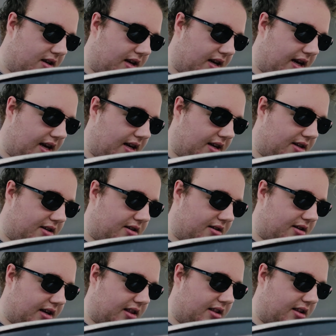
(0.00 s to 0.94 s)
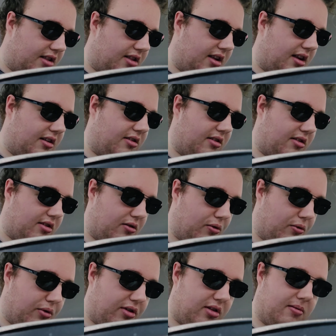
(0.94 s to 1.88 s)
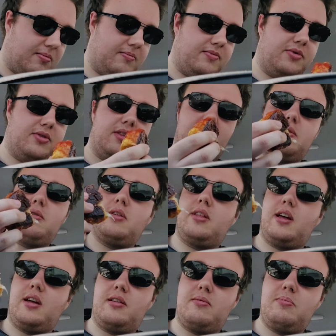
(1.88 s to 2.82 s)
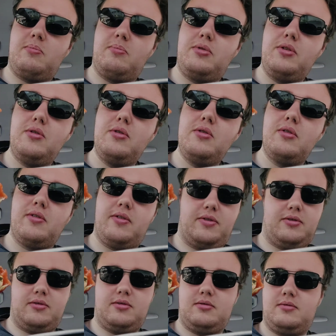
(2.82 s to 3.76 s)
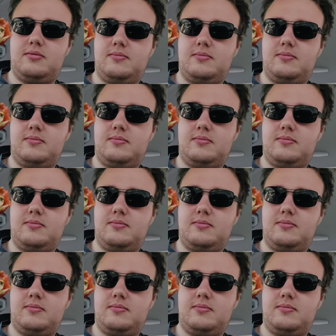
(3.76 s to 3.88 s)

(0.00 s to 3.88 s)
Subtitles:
And like, this thing is just awesome. Like, look at that. Beautiful.